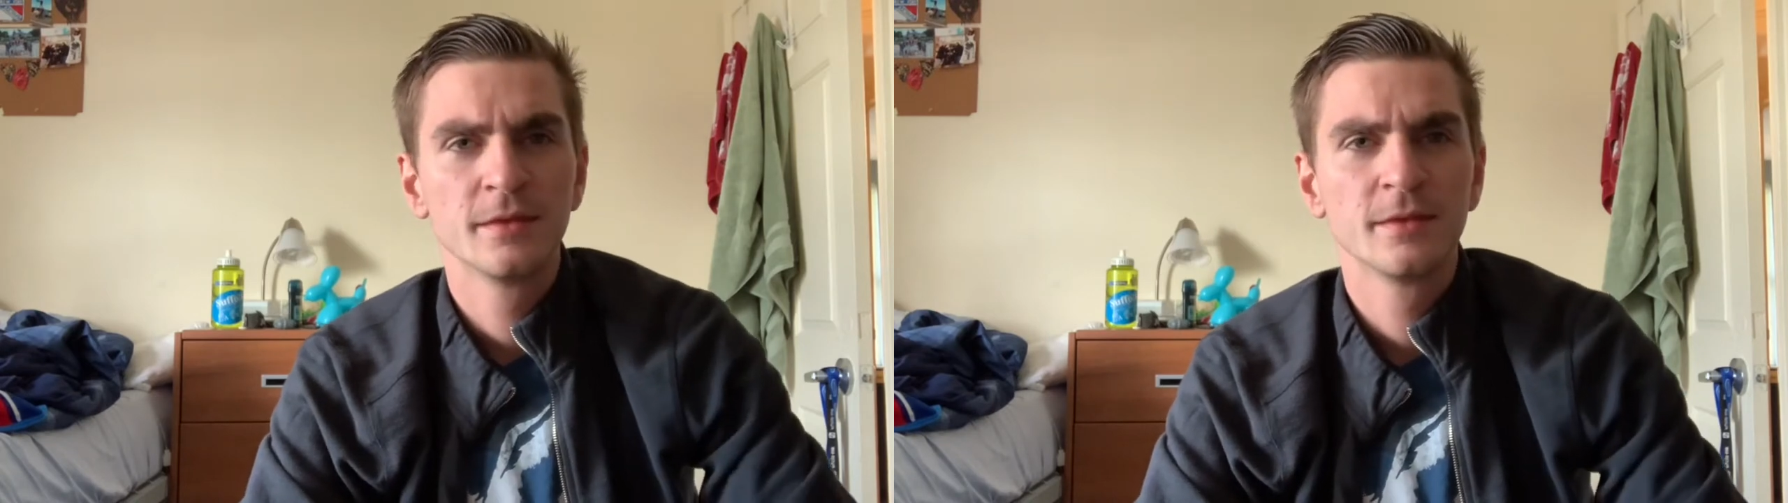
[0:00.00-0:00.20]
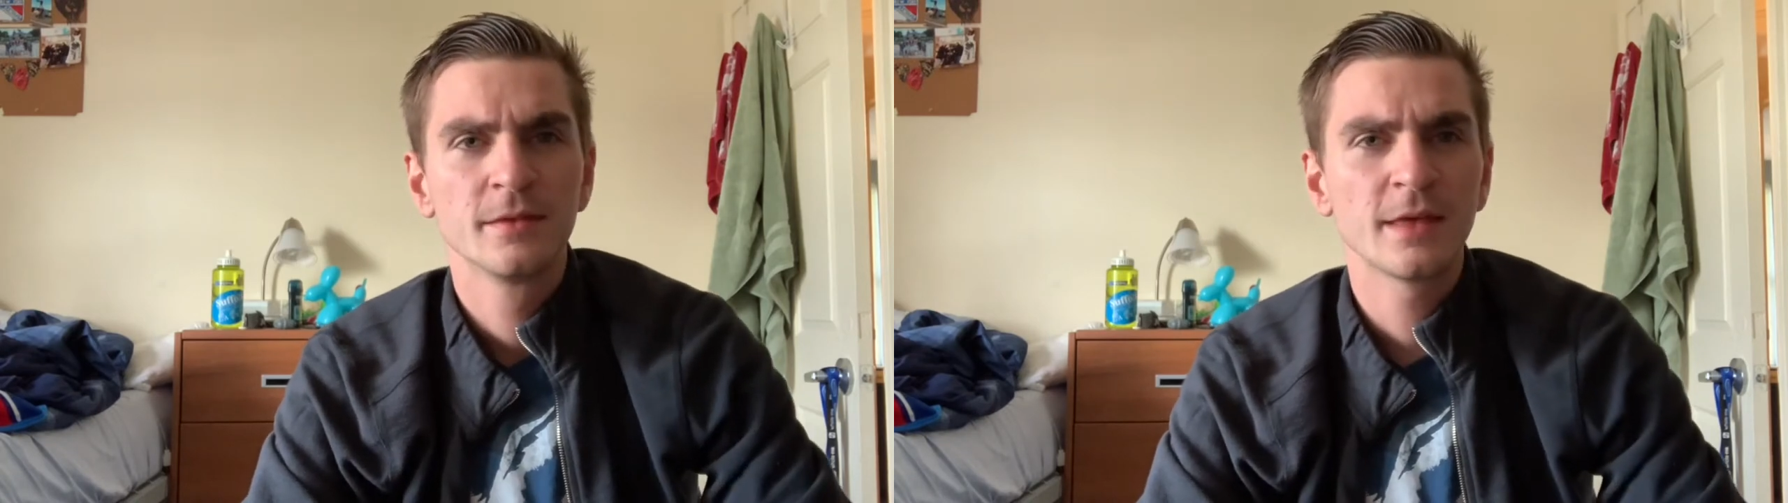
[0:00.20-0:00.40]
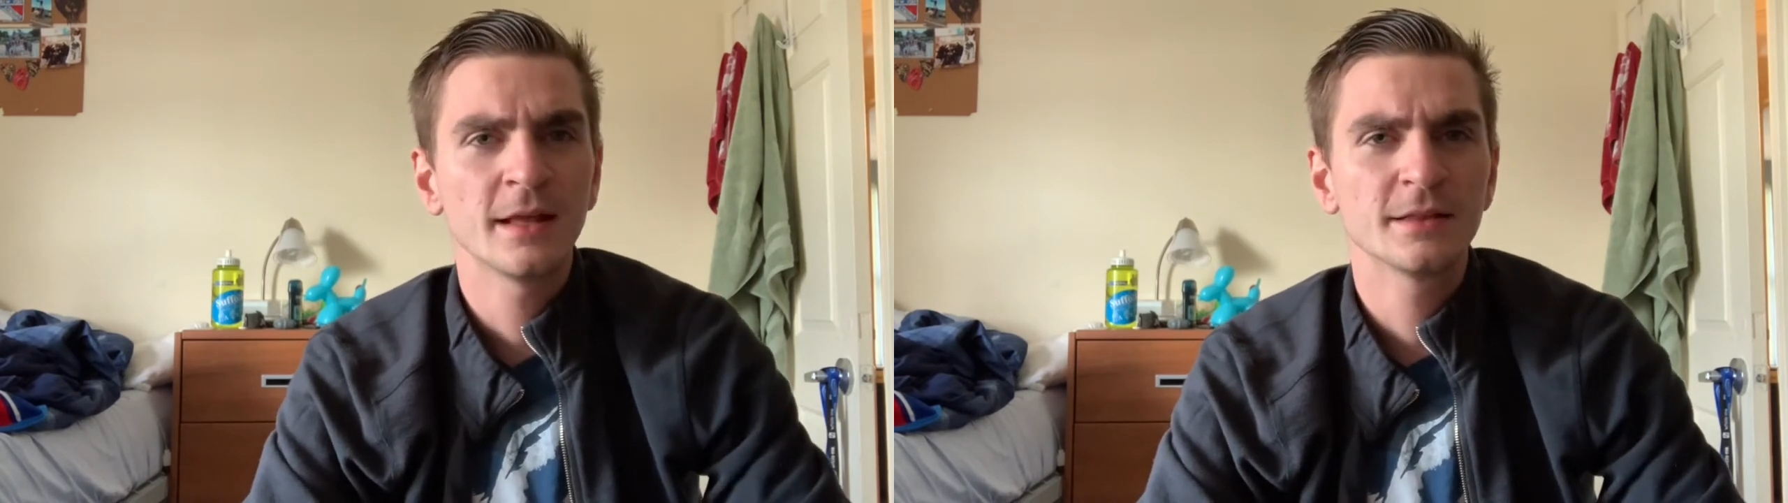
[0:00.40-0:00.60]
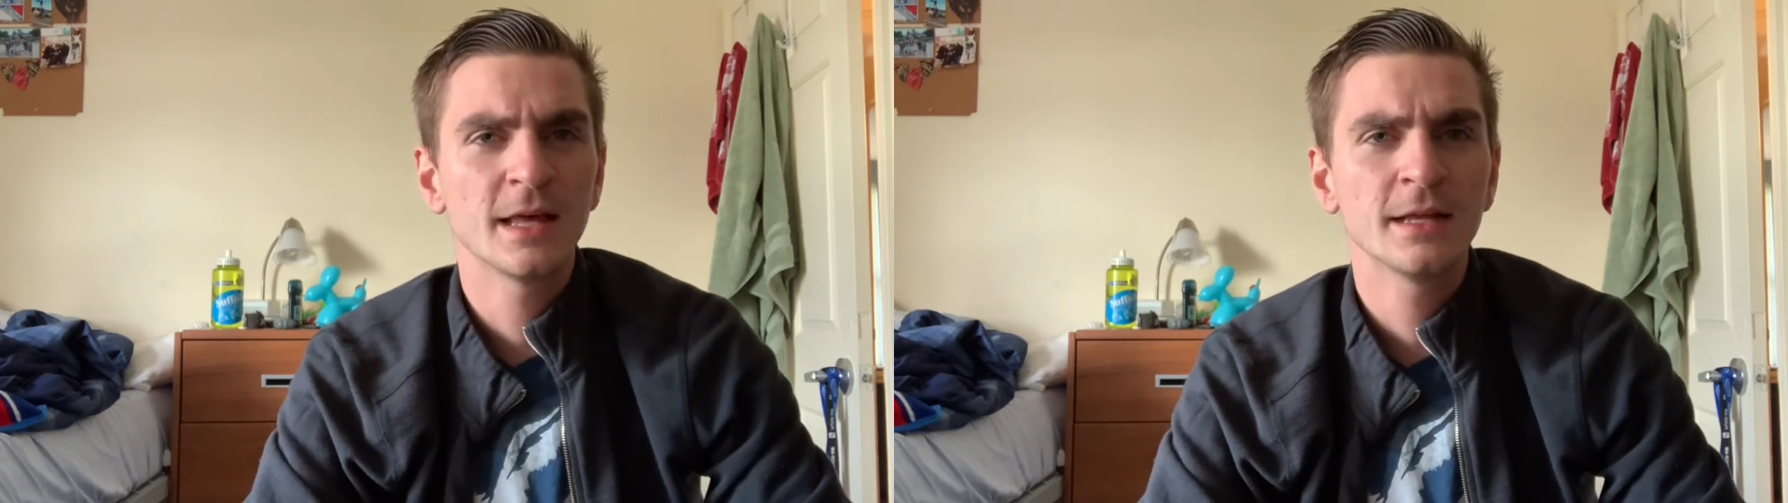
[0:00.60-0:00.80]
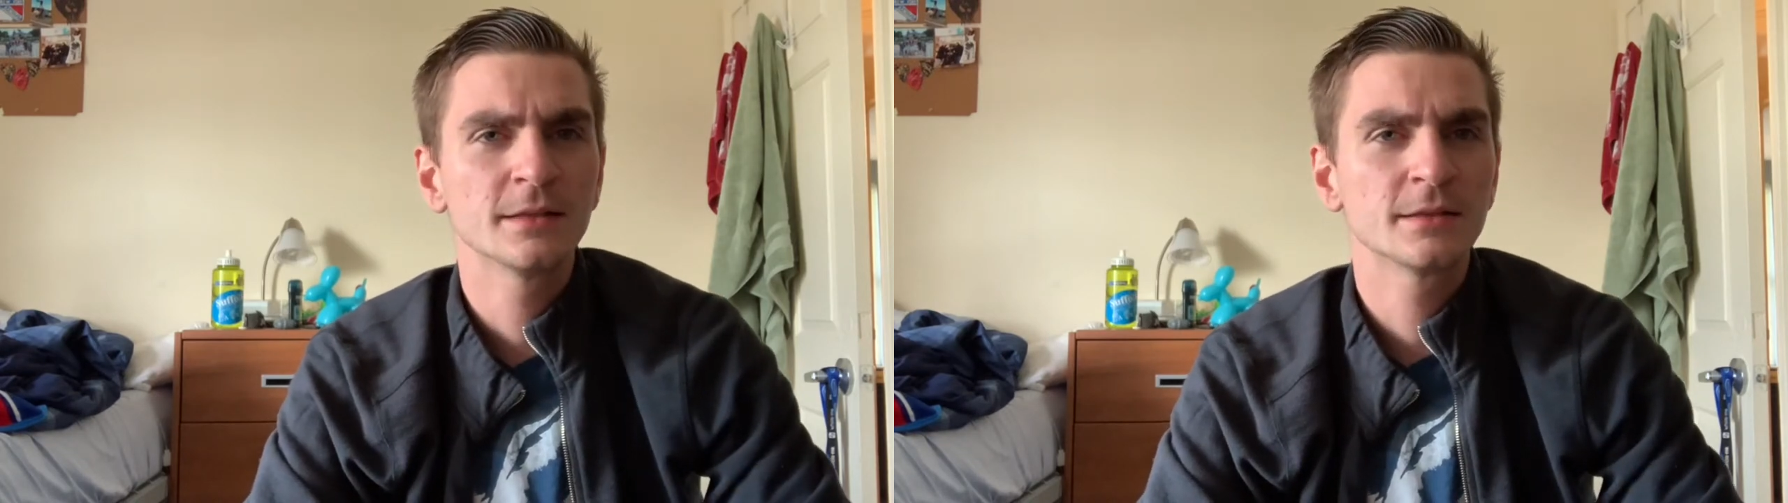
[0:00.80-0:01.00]

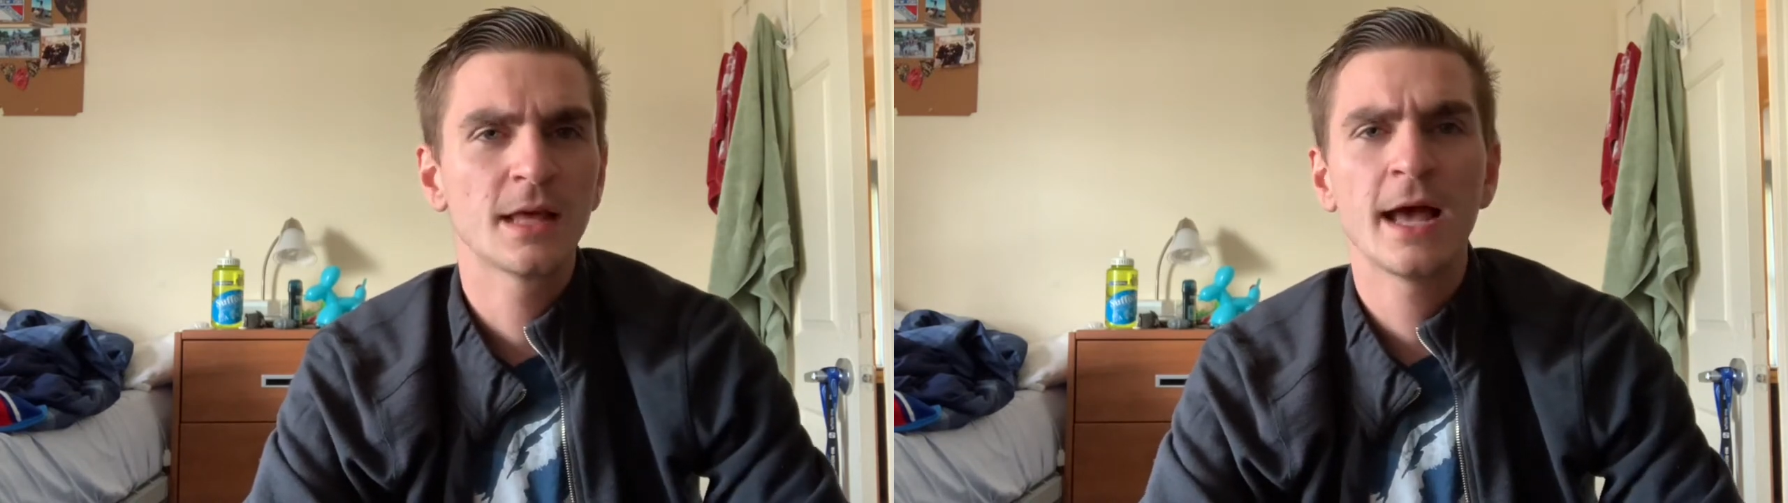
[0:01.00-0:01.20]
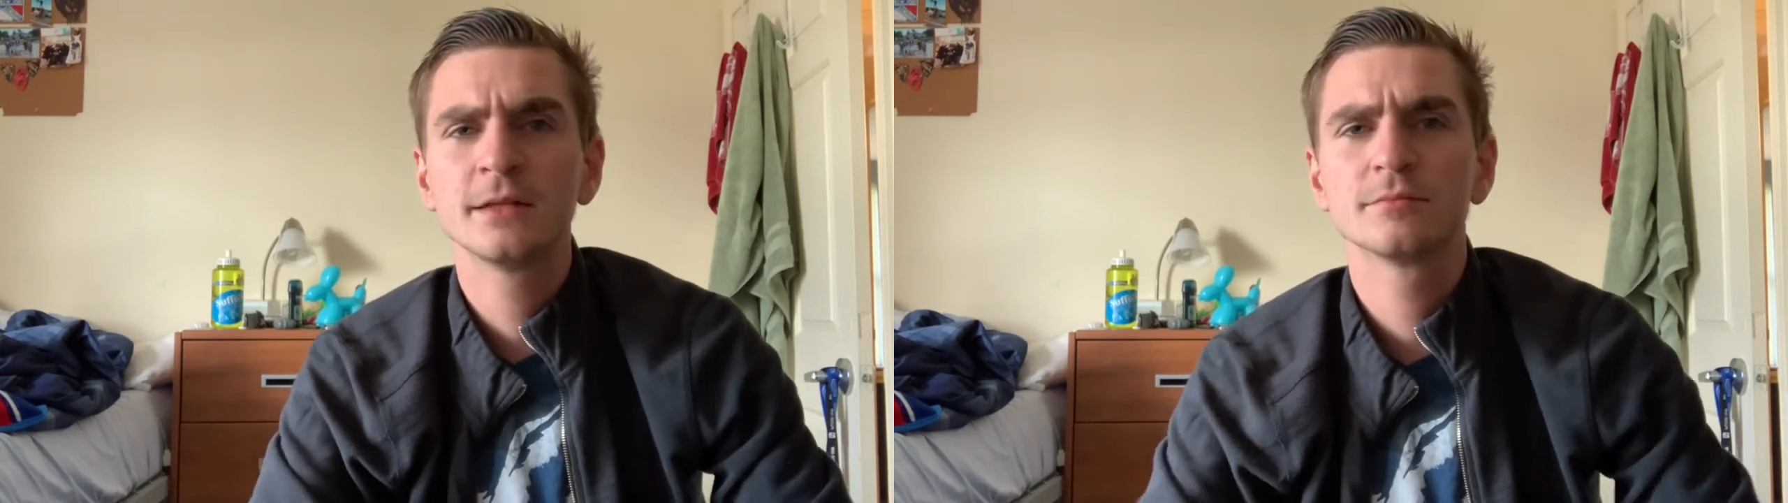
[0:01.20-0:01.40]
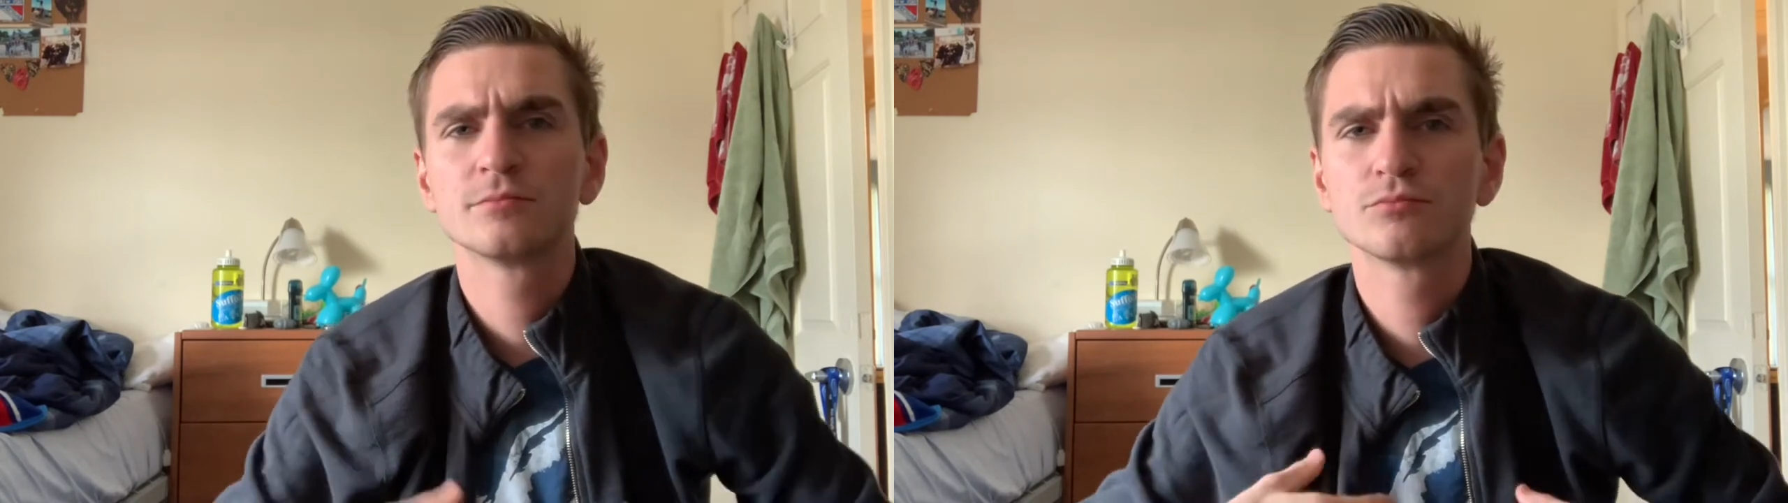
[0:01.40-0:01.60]
that